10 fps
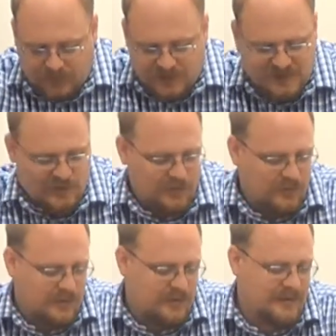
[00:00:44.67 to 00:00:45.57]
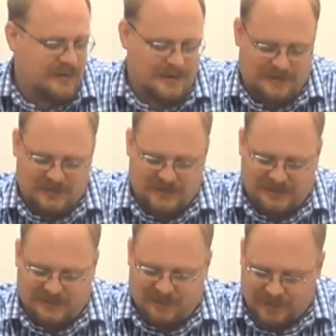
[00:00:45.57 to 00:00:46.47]
So, just
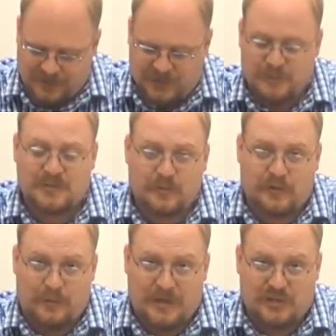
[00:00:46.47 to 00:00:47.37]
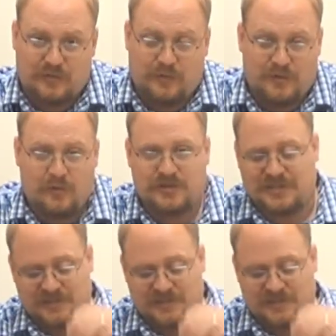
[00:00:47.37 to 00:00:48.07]
like all the other instruments, we're going to make sure that we know which